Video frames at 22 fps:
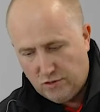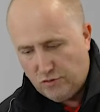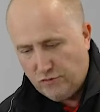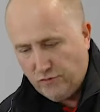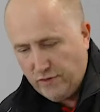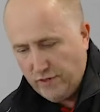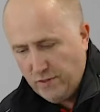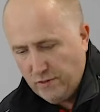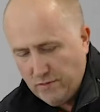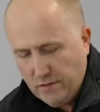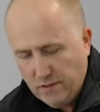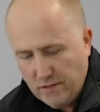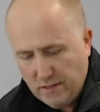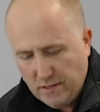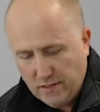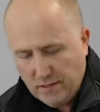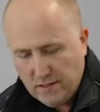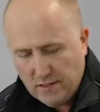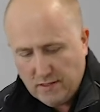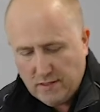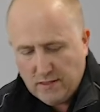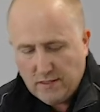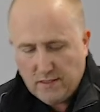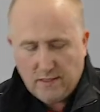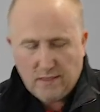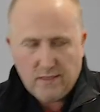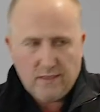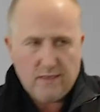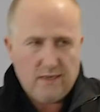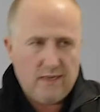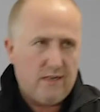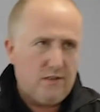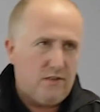drill,
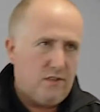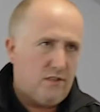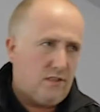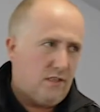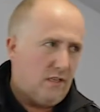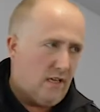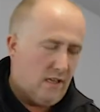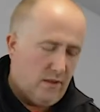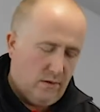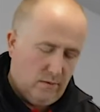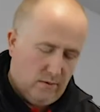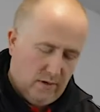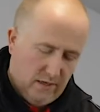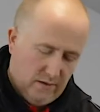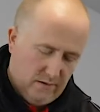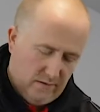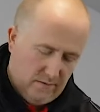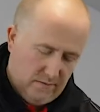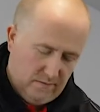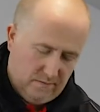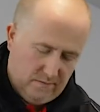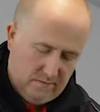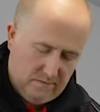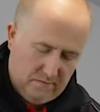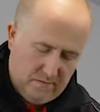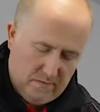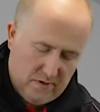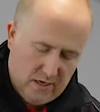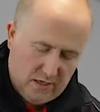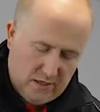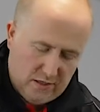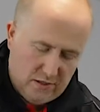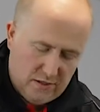and just another one, a